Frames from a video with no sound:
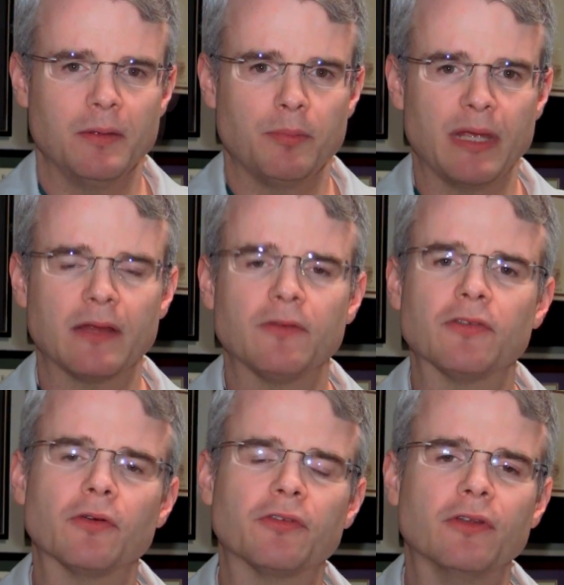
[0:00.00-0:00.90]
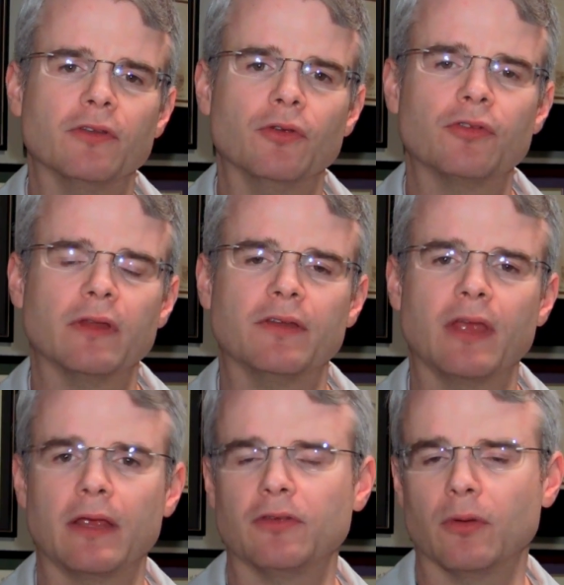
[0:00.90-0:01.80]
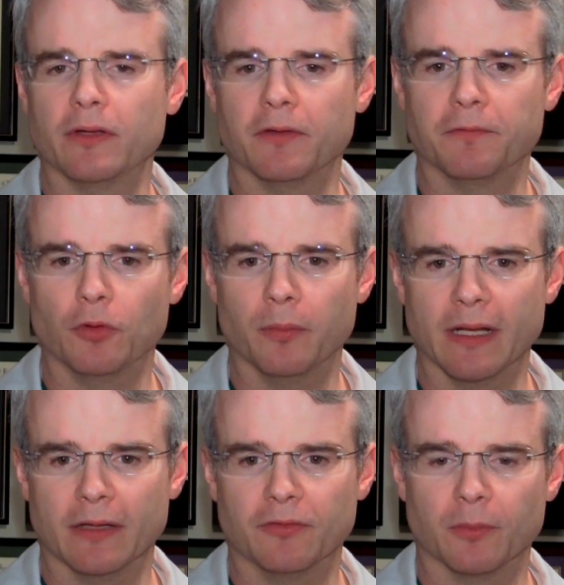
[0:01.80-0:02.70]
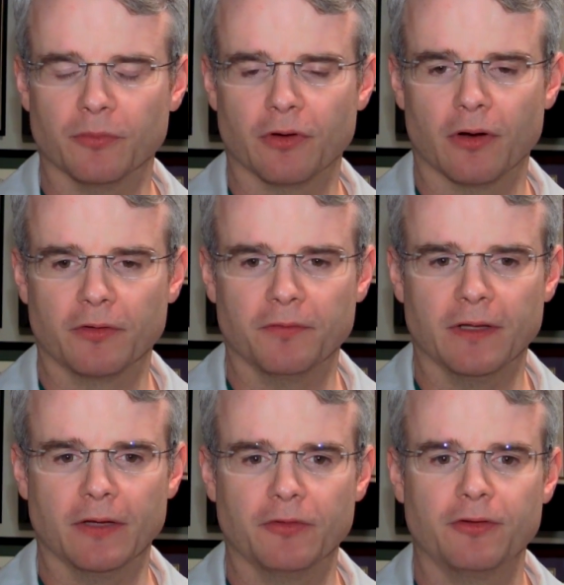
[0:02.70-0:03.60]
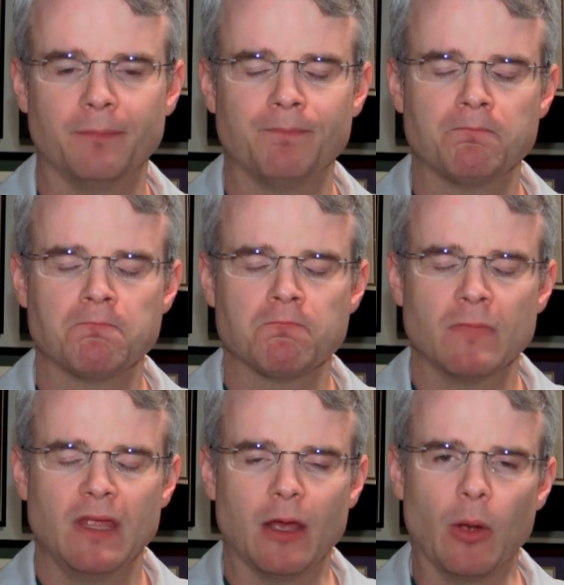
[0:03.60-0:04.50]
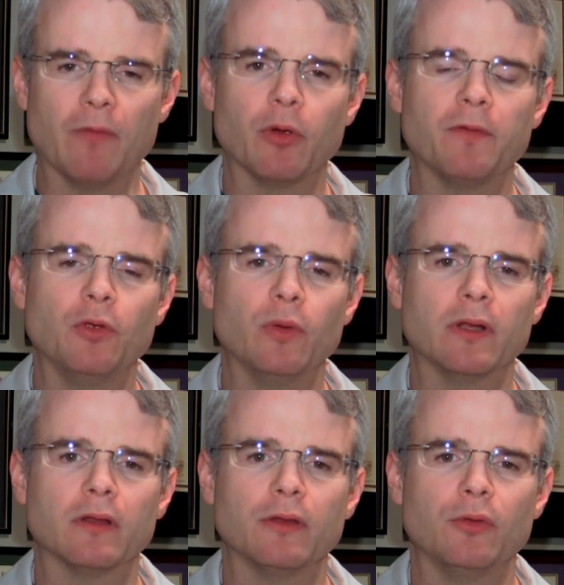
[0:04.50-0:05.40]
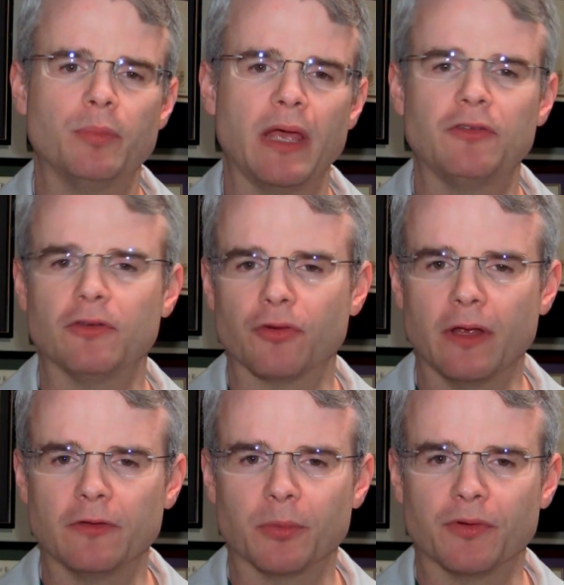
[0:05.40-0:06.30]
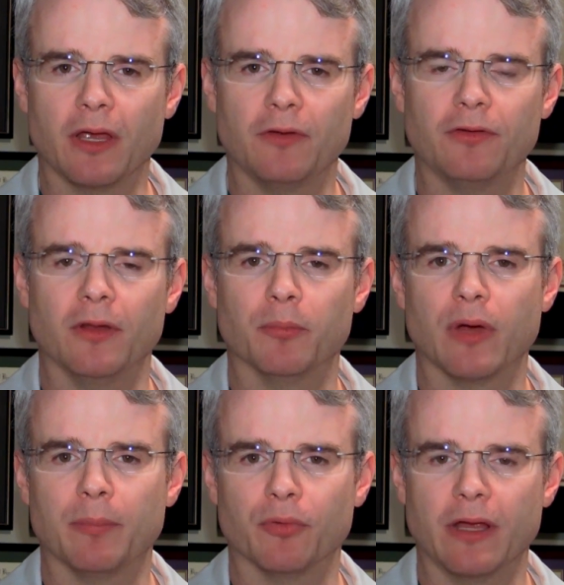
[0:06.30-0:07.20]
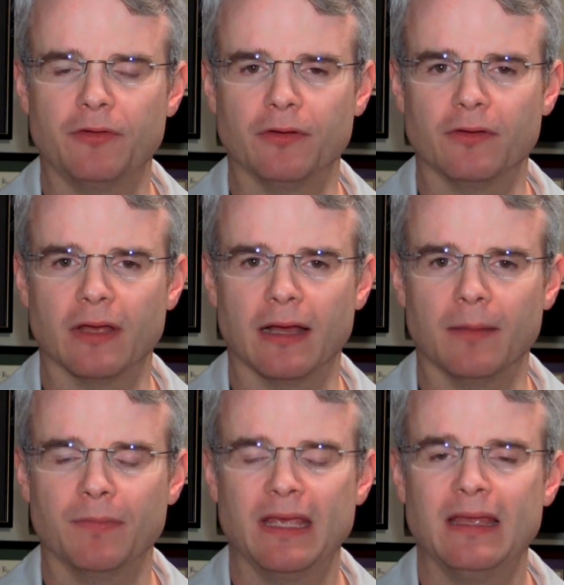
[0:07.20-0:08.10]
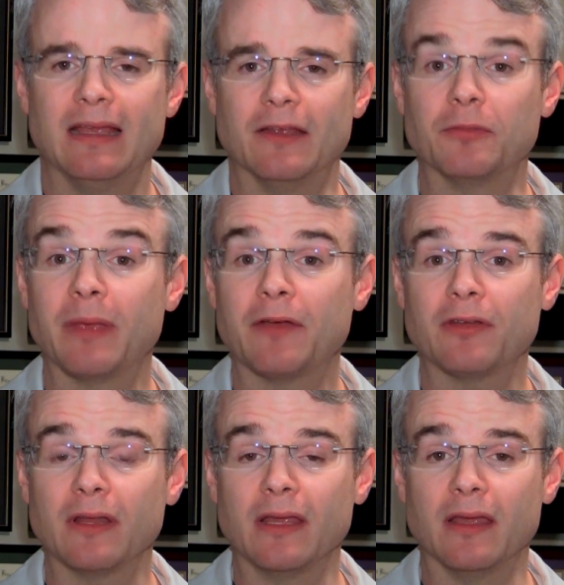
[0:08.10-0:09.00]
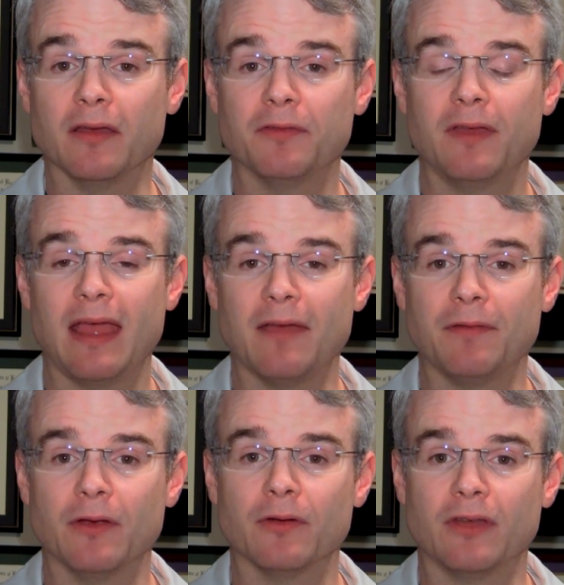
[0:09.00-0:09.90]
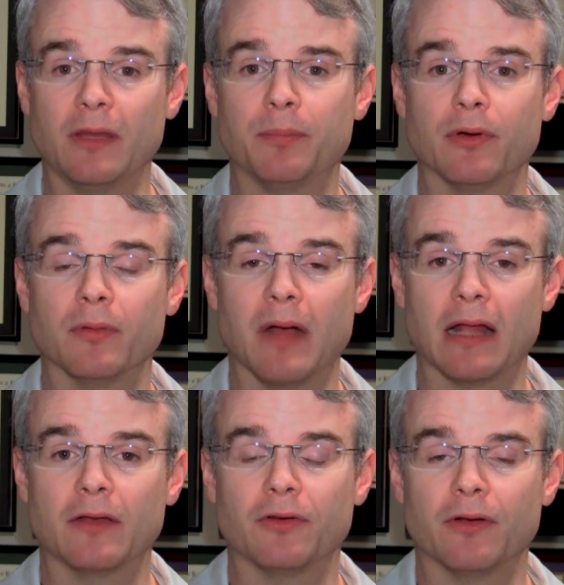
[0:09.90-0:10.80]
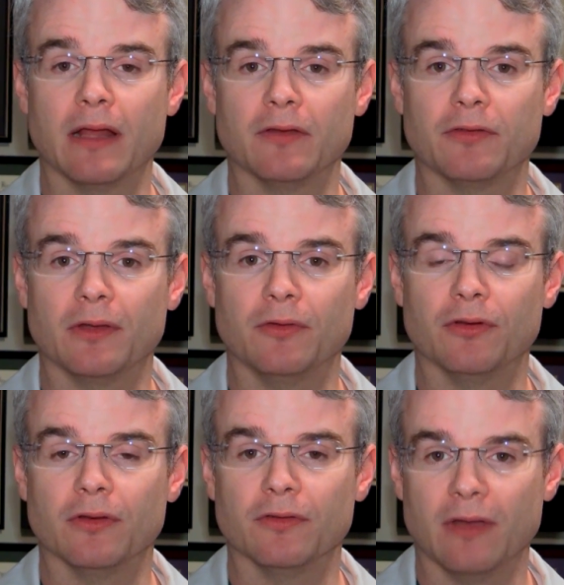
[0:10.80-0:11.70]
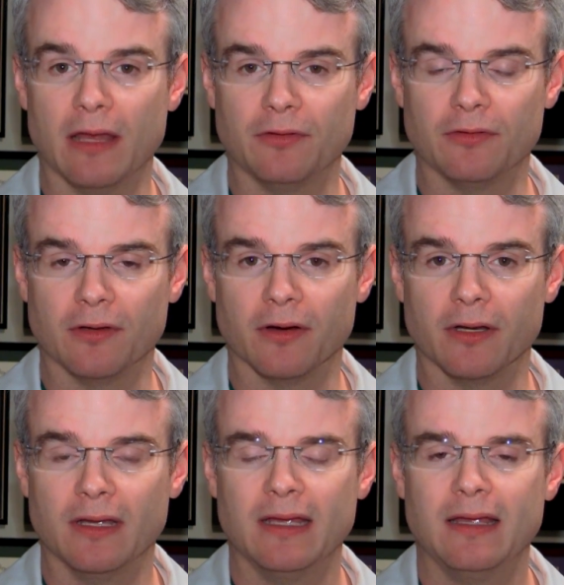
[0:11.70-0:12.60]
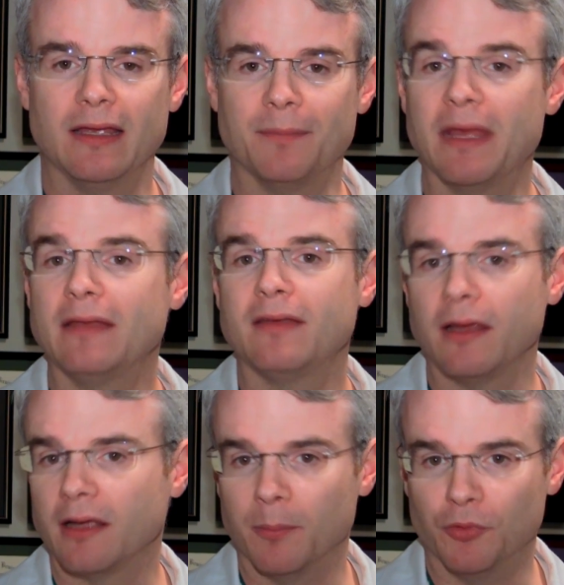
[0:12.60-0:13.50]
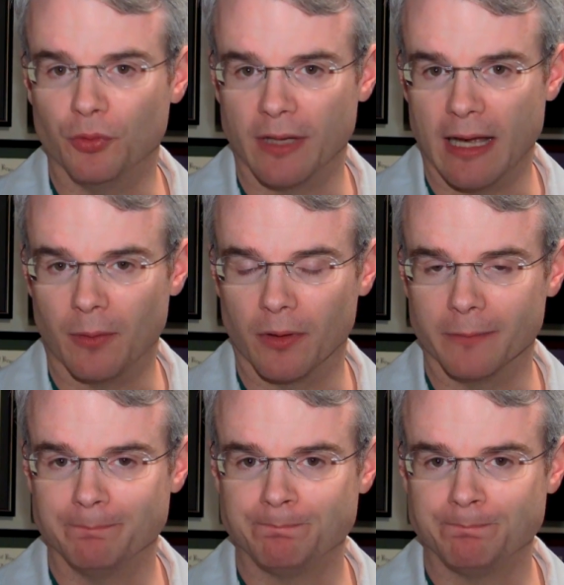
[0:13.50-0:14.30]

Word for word: PICC insertion usually takes only a few minutes from start to finish. However, if you include patient transportation and preparation time, especially if heavier, deeper monitored anesthesia is necessary, it may take up to an hour.